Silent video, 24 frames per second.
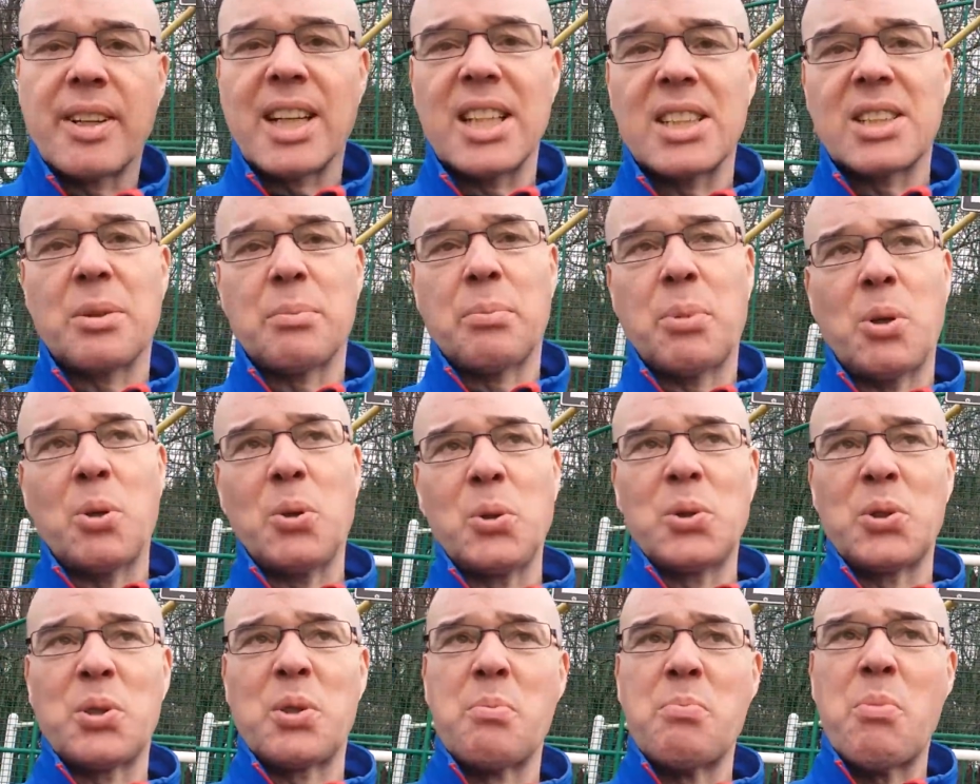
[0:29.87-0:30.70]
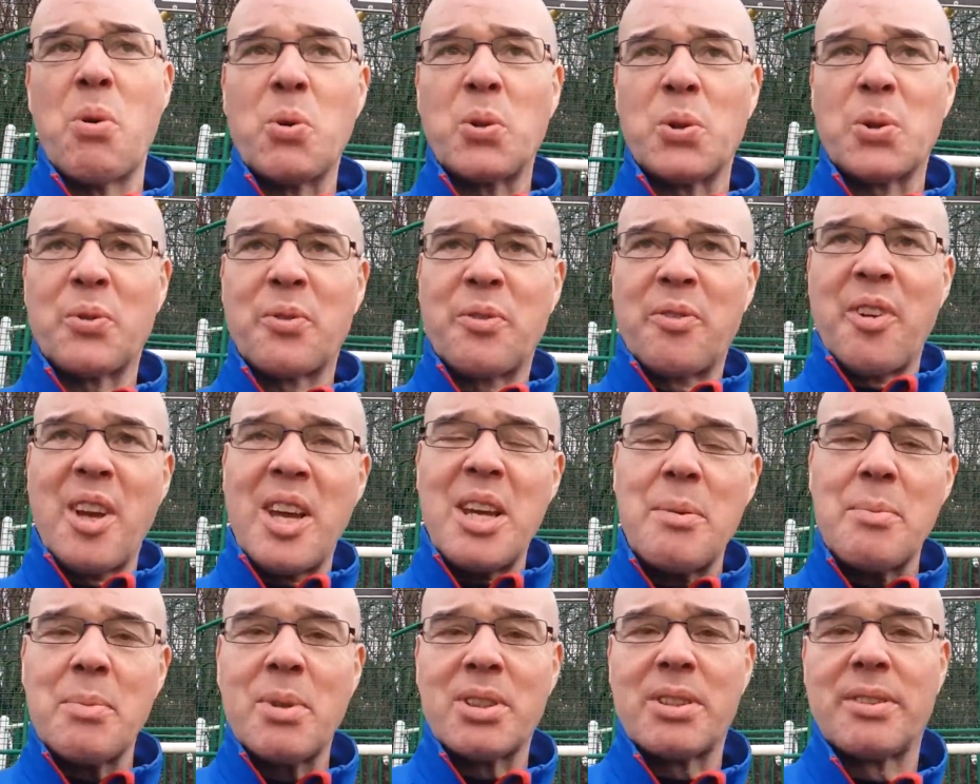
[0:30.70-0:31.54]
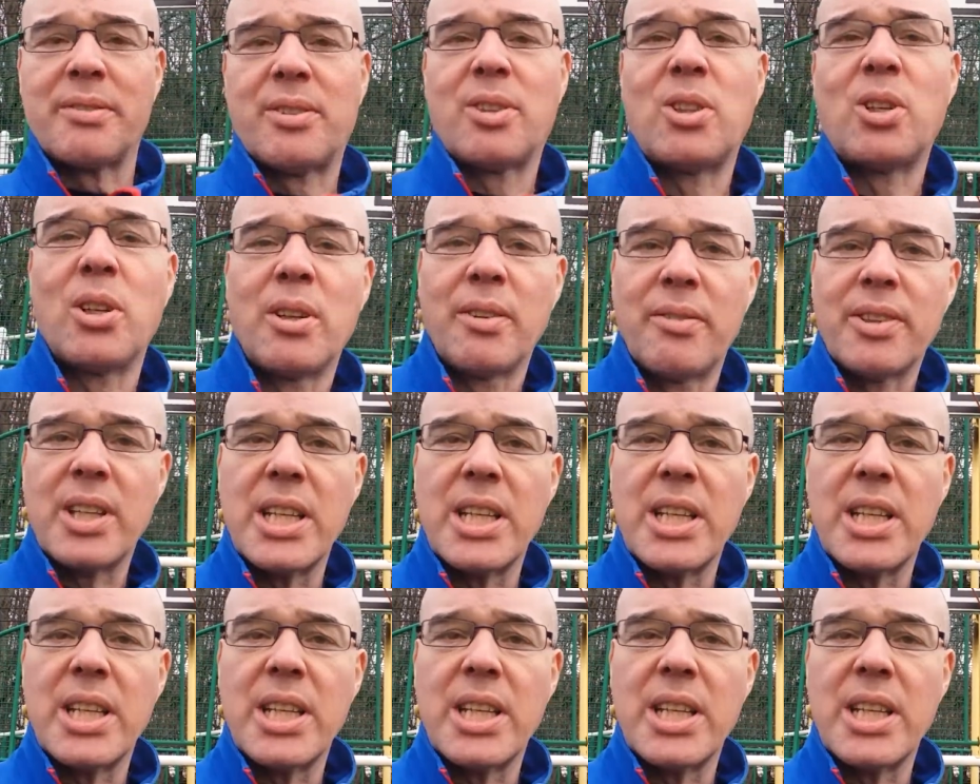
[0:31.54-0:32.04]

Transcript: And I suppose the most famous of all